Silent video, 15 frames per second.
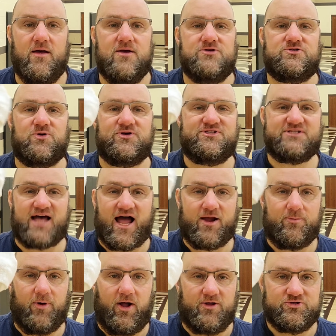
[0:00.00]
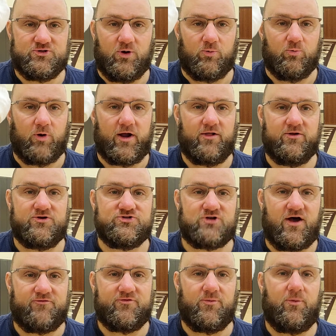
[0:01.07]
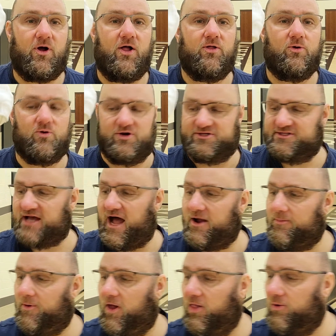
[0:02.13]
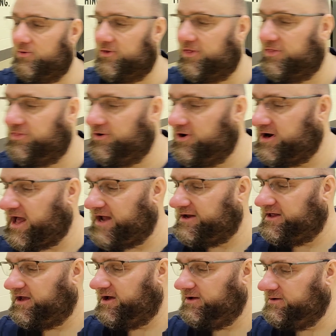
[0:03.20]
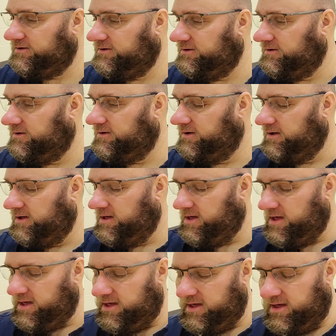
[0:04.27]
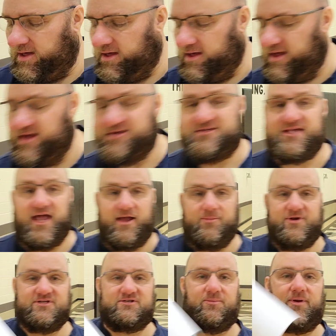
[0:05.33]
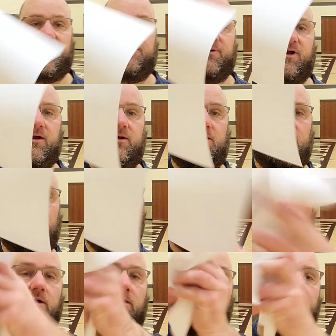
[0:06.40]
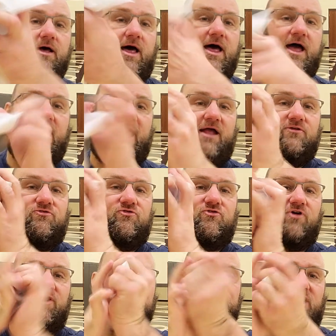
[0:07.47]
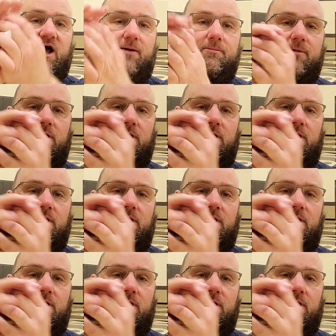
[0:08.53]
So a sock ball, so a regular softer ball or a sock ball. Or the third idea is take a piece of paper and scrunch it up.